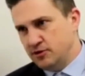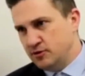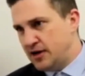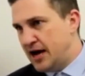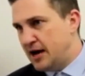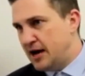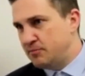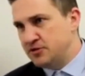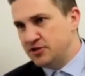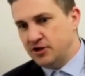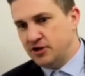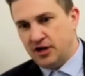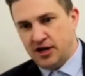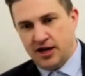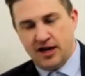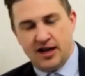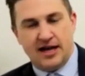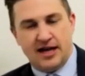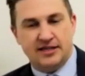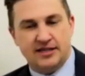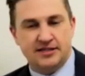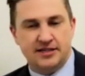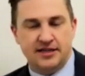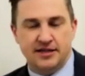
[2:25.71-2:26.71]
absolute
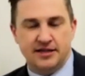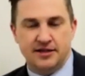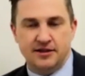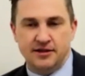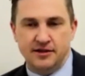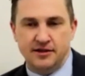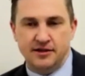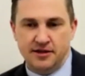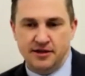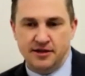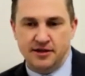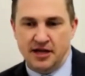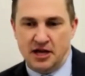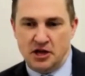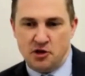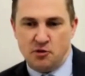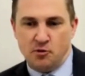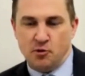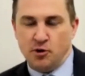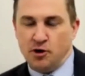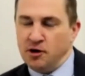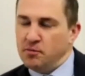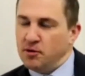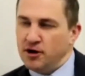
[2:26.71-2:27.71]
classic in the in the
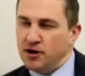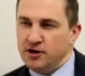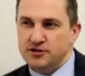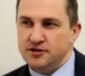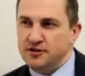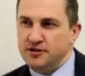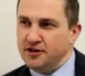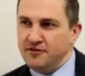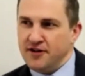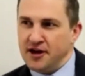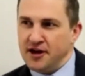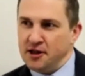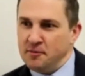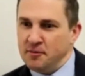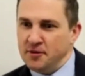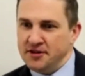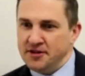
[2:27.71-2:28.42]
world of personal development.